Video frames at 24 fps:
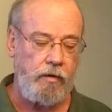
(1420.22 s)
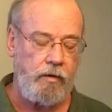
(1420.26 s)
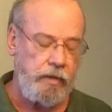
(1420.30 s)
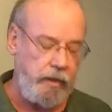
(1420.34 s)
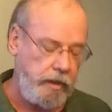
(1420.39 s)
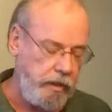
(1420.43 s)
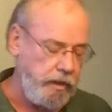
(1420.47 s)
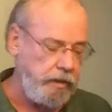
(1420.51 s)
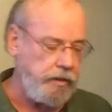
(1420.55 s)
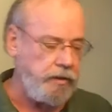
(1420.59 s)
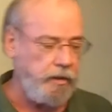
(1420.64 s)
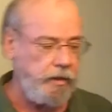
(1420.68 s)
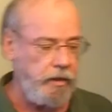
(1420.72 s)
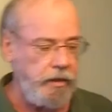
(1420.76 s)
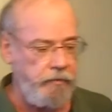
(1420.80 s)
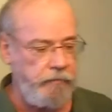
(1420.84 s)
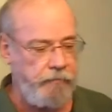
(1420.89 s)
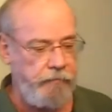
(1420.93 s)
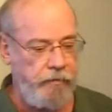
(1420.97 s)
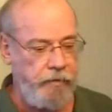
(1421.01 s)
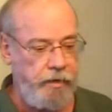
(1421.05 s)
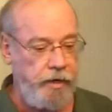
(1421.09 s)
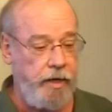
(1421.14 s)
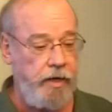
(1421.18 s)
Okay, that's
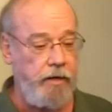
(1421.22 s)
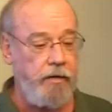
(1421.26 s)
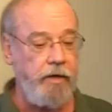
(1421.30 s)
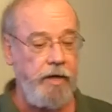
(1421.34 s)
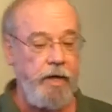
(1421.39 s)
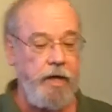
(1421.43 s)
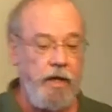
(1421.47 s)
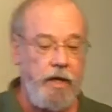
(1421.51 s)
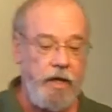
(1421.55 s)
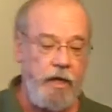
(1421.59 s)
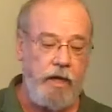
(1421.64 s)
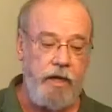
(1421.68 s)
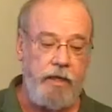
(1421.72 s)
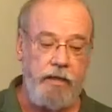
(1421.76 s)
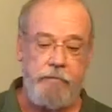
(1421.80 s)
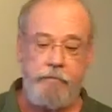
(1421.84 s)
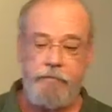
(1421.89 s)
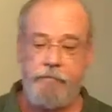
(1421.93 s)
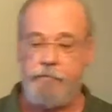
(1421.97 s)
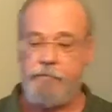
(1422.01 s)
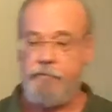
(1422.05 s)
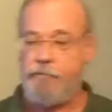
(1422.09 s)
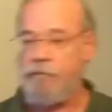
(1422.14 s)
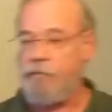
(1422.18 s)
enough for now.
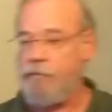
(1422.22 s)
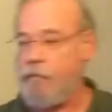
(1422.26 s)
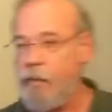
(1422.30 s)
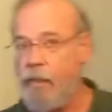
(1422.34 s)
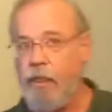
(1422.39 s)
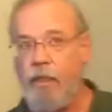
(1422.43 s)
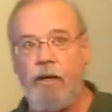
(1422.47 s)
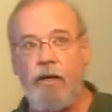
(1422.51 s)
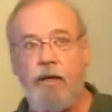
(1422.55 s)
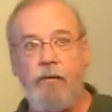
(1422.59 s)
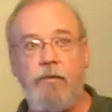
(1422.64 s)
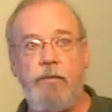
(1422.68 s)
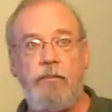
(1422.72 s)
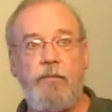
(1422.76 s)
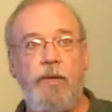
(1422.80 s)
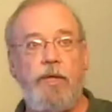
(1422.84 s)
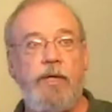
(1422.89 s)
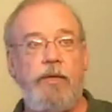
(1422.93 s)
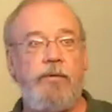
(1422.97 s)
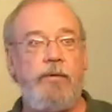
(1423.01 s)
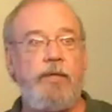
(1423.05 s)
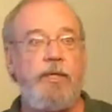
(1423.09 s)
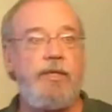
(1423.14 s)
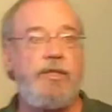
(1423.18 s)
Let me
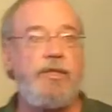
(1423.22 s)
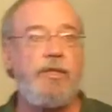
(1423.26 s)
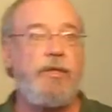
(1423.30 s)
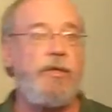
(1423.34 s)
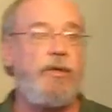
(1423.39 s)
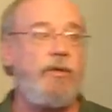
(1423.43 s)
pray with us,